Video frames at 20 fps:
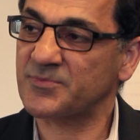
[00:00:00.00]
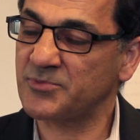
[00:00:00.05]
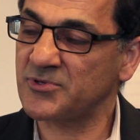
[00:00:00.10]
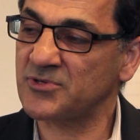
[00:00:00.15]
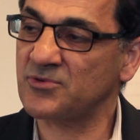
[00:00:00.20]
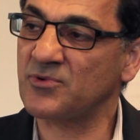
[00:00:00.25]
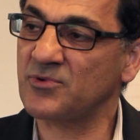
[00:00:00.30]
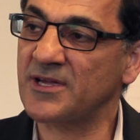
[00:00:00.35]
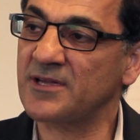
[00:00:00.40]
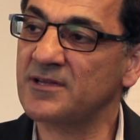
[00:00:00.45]
put
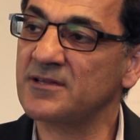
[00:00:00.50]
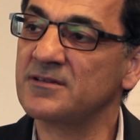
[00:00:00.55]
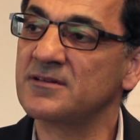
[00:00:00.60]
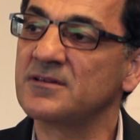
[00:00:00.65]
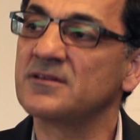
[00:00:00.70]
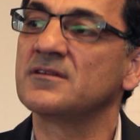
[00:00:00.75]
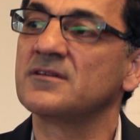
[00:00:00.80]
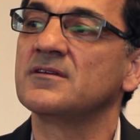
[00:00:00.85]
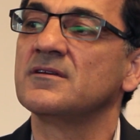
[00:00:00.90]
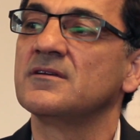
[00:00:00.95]
away,
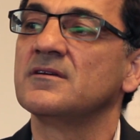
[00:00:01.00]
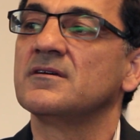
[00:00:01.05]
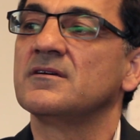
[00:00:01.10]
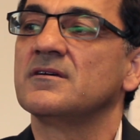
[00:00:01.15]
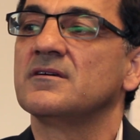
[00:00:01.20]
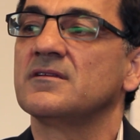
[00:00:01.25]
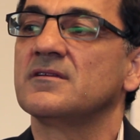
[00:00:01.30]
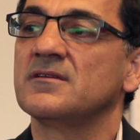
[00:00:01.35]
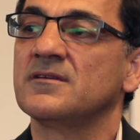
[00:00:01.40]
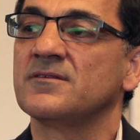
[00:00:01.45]

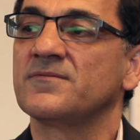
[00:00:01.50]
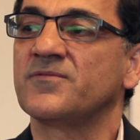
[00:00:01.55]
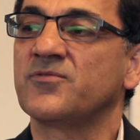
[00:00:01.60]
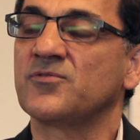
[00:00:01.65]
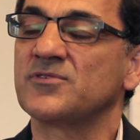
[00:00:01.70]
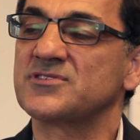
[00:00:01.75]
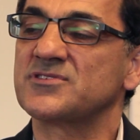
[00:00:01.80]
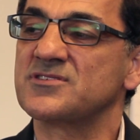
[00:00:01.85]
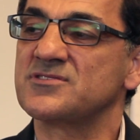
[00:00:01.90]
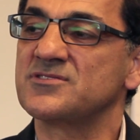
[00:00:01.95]
it
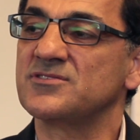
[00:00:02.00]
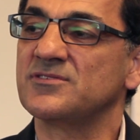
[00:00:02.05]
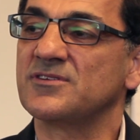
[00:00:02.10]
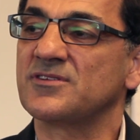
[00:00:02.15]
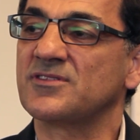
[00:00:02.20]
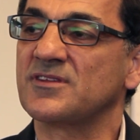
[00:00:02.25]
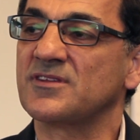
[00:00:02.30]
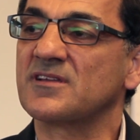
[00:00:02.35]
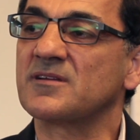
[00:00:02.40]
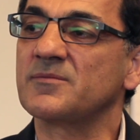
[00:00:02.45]
forces you to
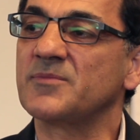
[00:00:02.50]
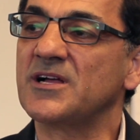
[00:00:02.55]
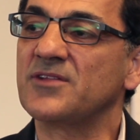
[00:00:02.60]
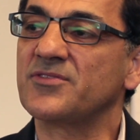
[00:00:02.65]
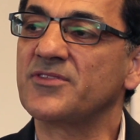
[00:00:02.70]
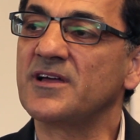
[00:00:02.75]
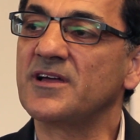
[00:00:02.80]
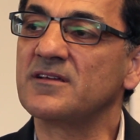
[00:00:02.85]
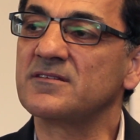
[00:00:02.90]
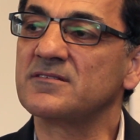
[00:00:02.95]
think about
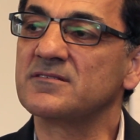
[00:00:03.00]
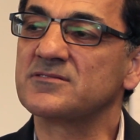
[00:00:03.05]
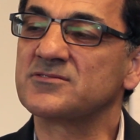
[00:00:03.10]
that.